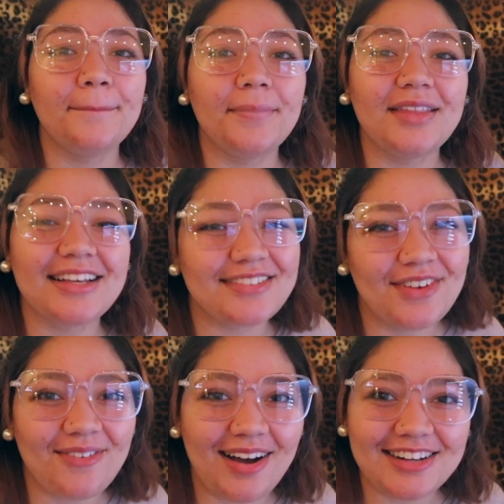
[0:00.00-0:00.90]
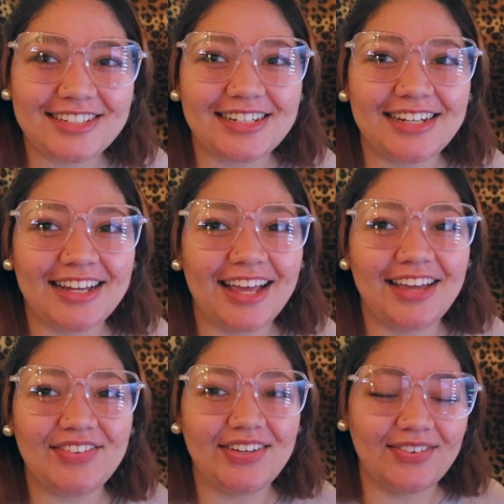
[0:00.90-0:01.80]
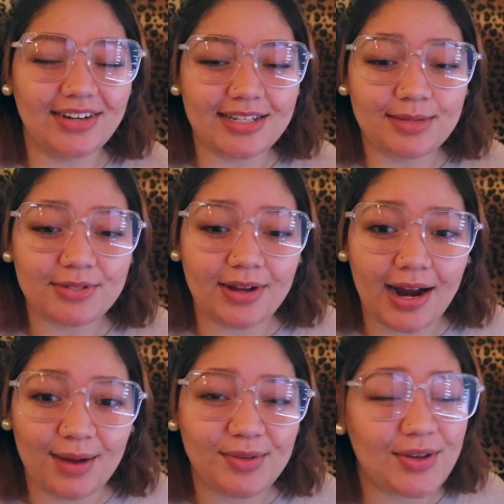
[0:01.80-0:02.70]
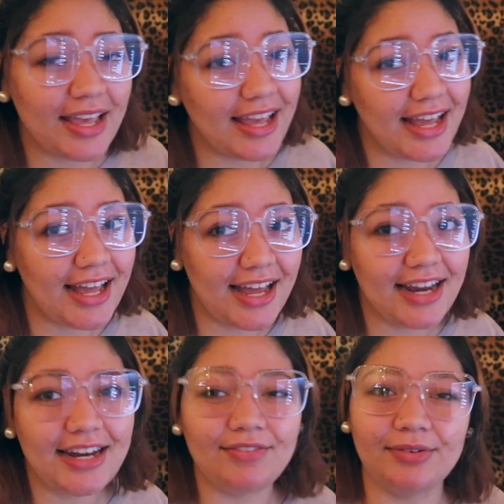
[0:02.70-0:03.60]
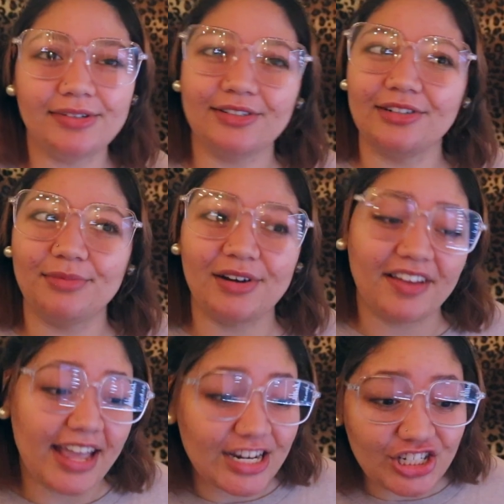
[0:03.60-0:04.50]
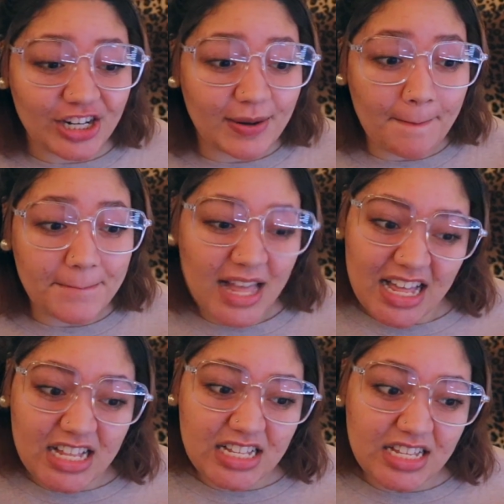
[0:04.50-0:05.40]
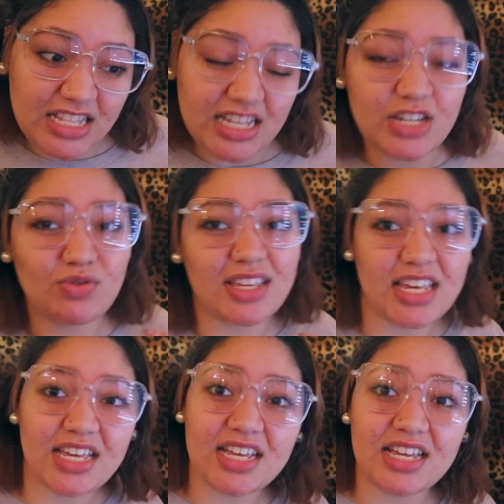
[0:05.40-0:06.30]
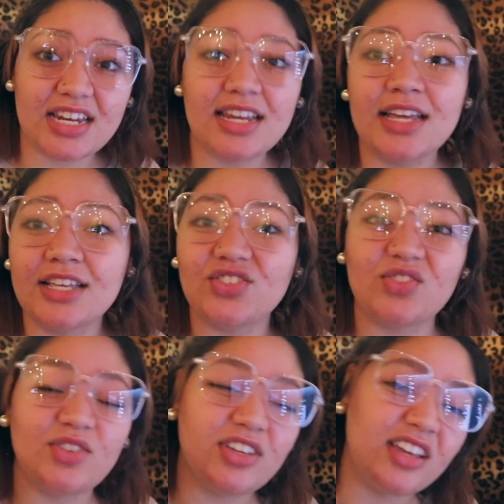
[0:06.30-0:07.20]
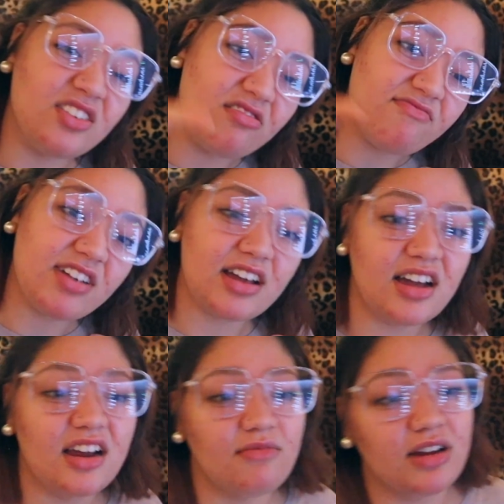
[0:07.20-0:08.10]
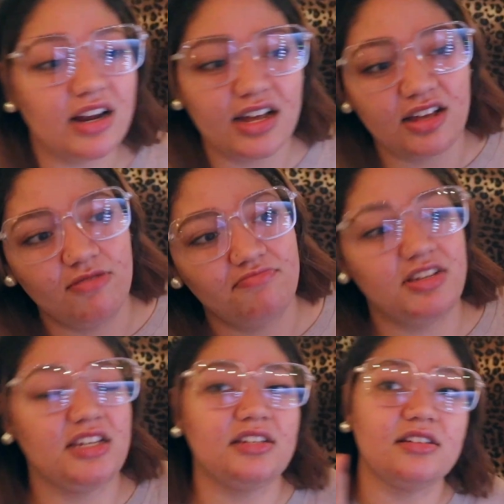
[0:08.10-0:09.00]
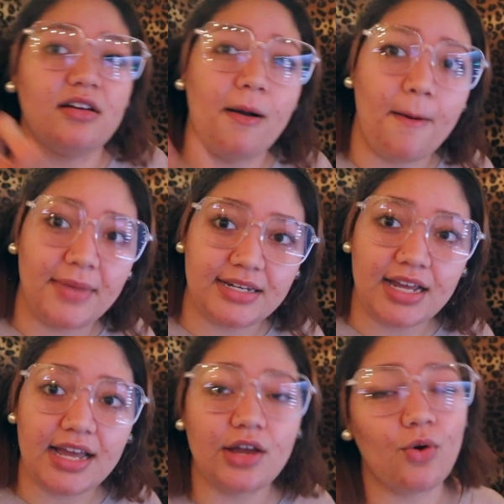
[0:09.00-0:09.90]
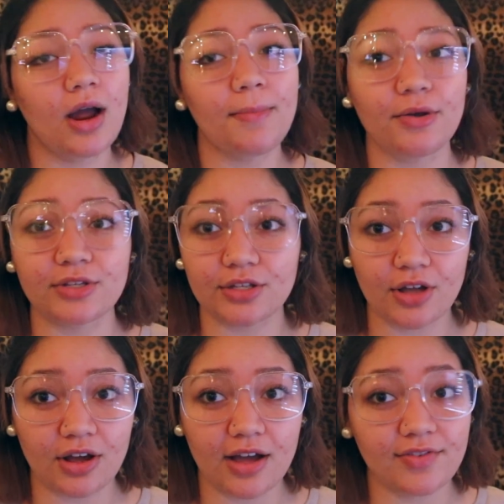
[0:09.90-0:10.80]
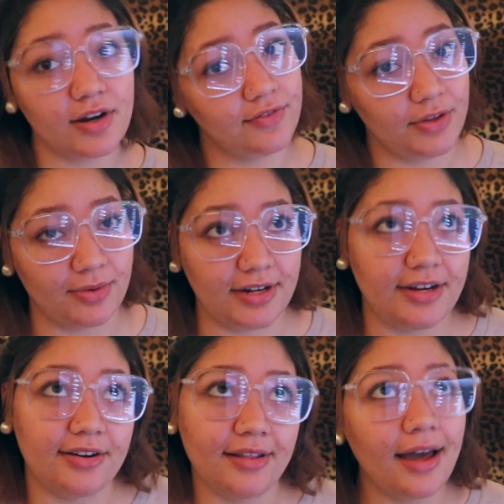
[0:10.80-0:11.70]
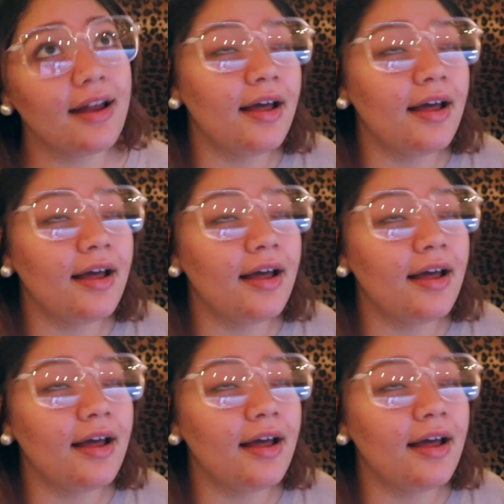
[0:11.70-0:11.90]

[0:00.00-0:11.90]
Thanks for watching. If you want to subscribe, you can. If you want to turn on the notification bell, then you can, so we can get notified when I update on my diet or I post a song cover if you want to hear that.